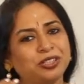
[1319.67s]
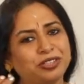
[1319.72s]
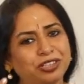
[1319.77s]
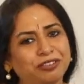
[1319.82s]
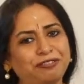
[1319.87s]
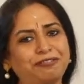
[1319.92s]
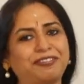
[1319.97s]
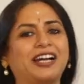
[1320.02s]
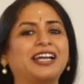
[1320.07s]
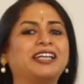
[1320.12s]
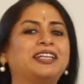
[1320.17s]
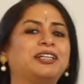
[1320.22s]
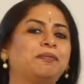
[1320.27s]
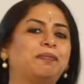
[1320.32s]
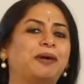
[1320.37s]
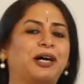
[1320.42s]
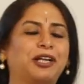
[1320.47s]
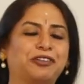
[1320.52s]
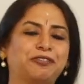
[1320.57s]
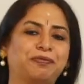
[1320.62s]
to the final
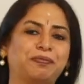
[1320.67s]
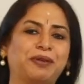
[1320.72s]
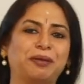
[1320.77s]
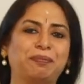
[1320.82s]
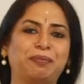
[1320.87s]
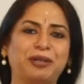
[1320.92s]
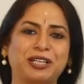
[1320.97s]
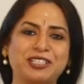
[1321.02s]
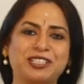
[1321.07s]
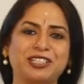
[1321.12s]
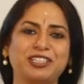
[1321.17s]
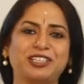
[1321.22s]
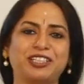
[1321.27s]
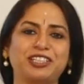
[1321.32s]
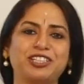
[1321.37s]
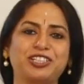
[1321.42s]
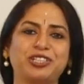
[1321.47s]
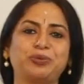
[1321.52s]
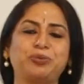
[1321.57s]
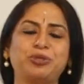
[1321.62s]
part of my
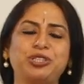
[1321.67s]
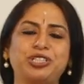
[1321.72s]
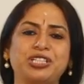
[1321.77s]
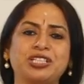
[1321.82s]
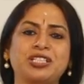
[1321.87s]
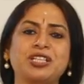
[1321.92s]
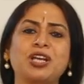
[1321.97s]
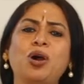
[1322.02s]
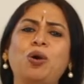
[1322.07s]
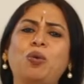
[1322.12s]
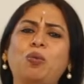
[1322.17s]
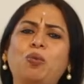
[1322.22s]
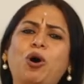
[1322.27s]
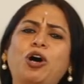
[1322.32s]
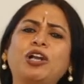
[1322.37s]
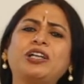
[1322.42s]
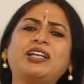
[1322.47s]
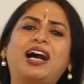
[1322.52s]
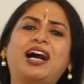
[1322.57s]
presentation, which is what